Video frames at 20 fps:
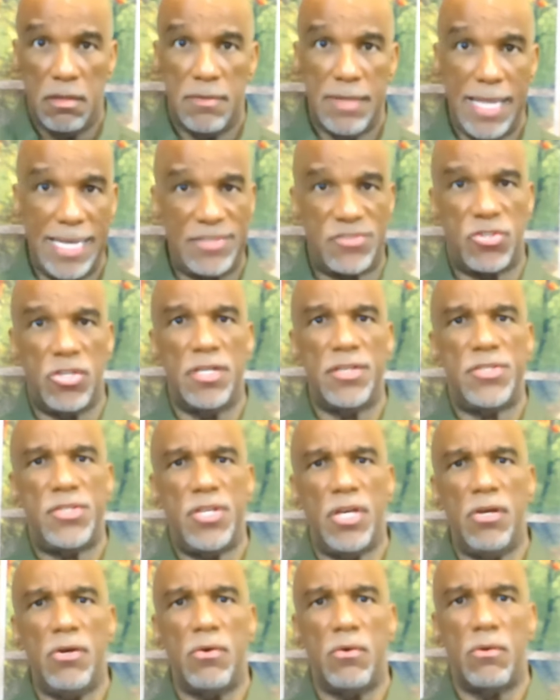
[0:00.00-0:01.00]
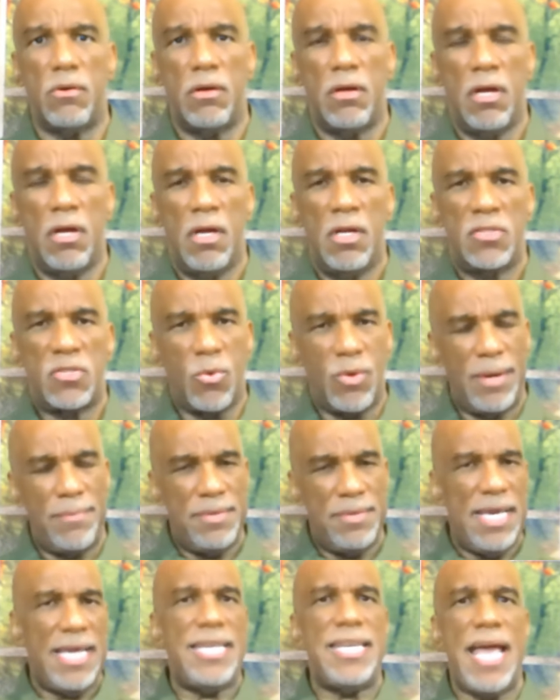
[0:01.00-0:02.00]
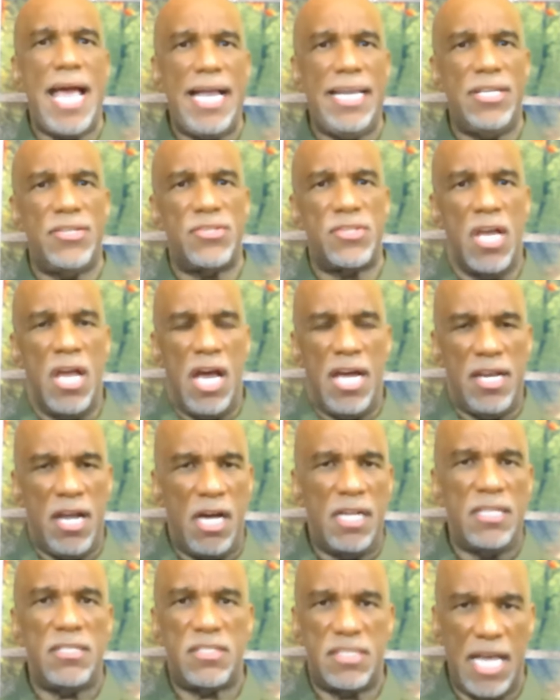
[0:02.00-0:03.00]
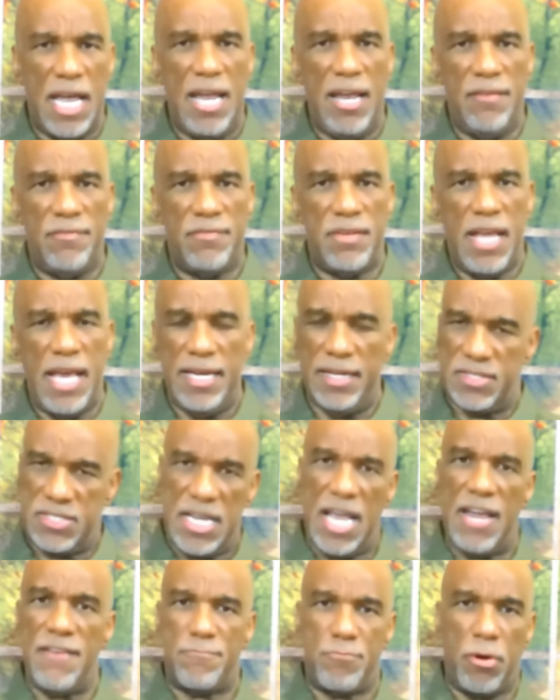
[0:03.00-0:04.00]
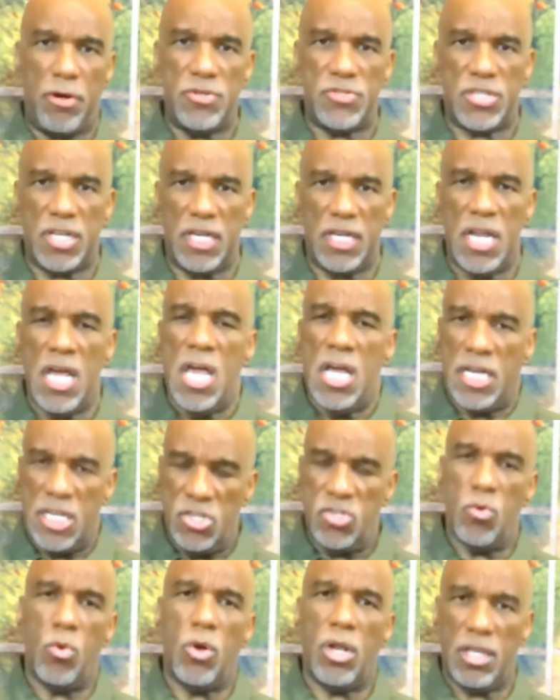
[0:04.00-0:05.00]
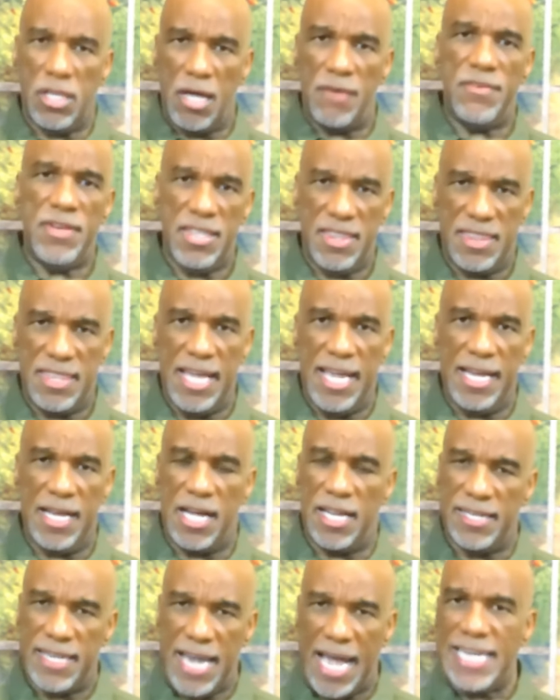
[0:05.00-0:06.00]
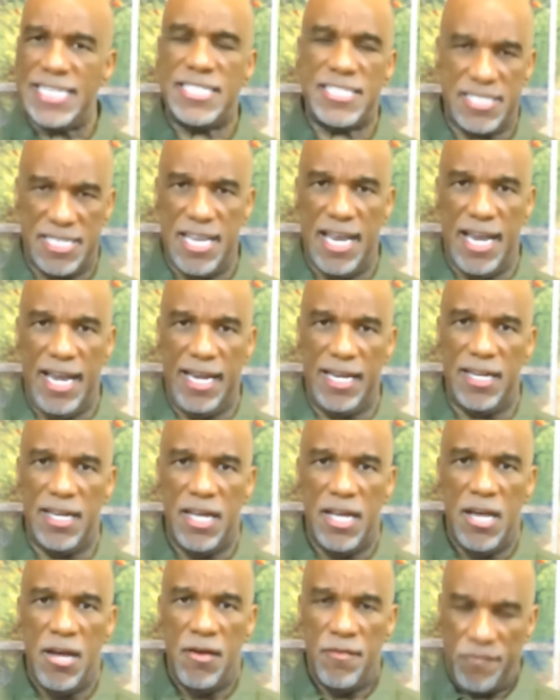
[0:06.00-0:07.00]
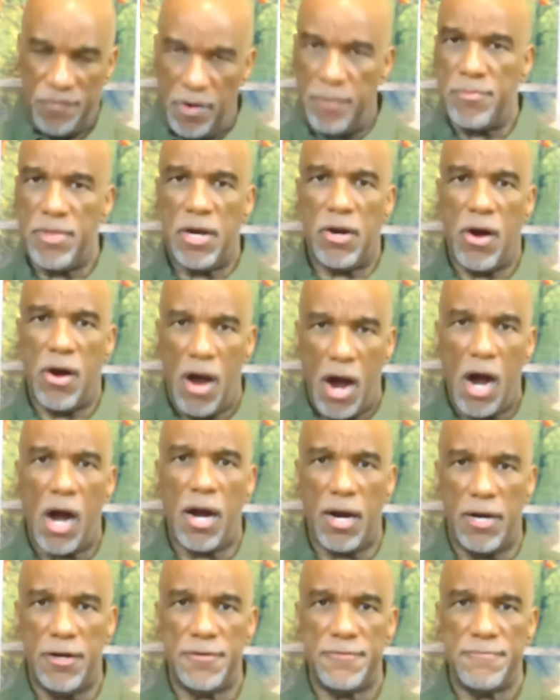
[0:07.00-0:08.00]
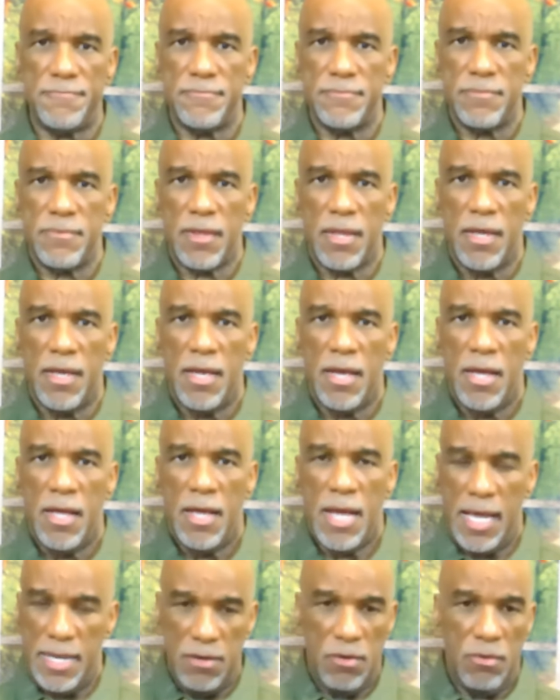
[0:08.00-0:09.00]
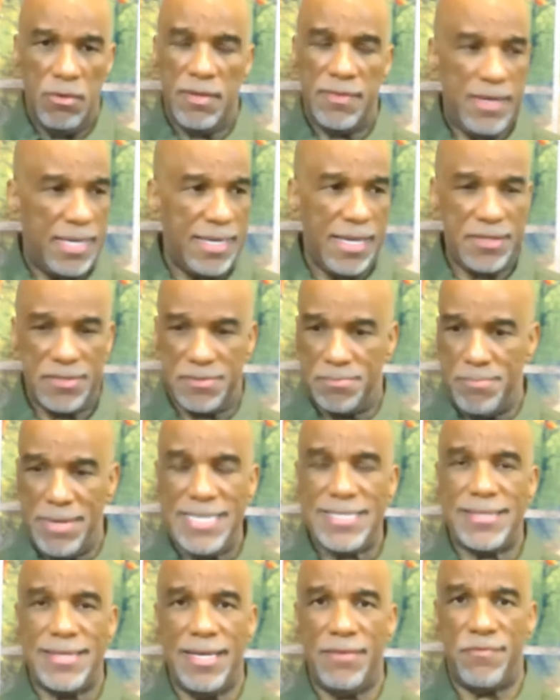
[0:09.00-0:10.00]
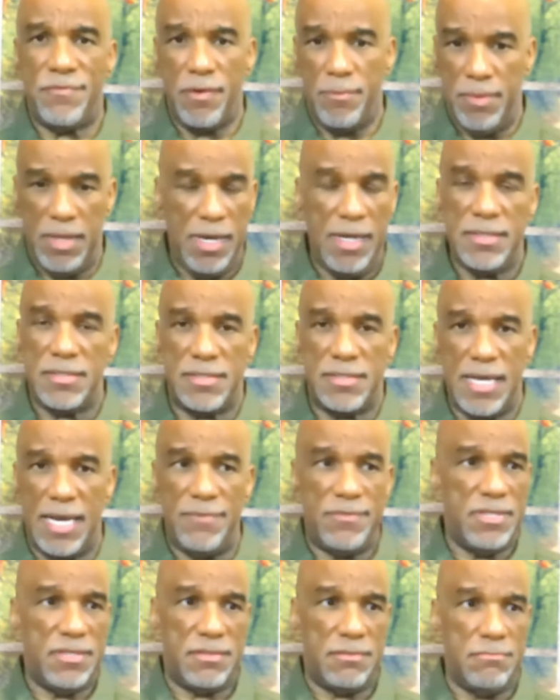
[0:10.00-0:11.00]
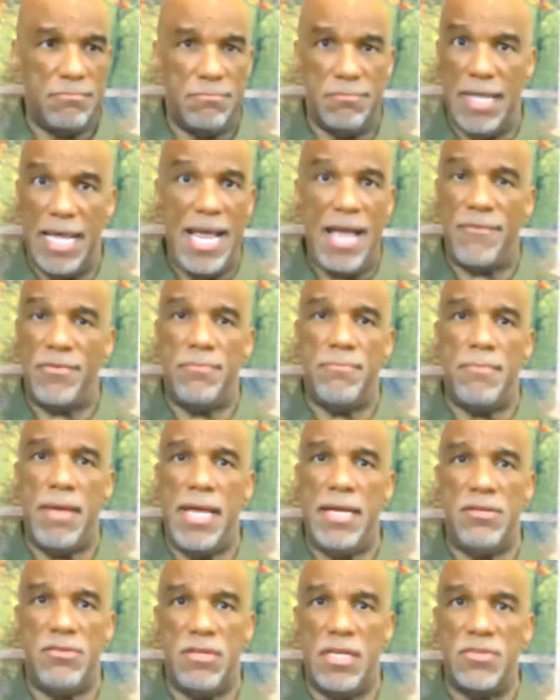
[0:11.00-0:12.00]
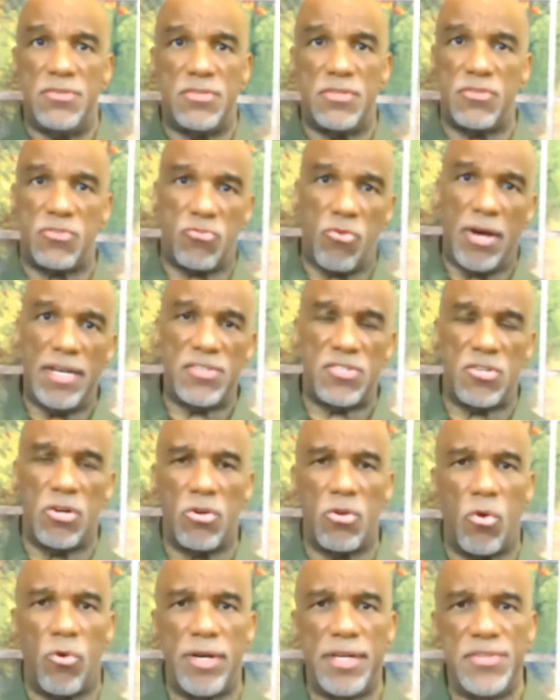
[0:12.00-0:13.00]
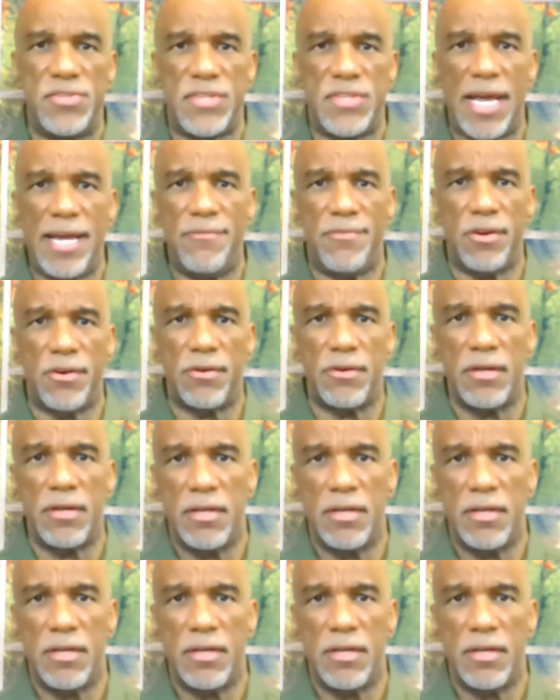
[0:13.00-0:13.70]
That's good too. So what I'm getting at is an unsaved and a saved person can do a loving thing, a nice thing, from their heart. And the only thing that's missing from the unsaved is they haven't made Jesus Christ their Lord and Savior.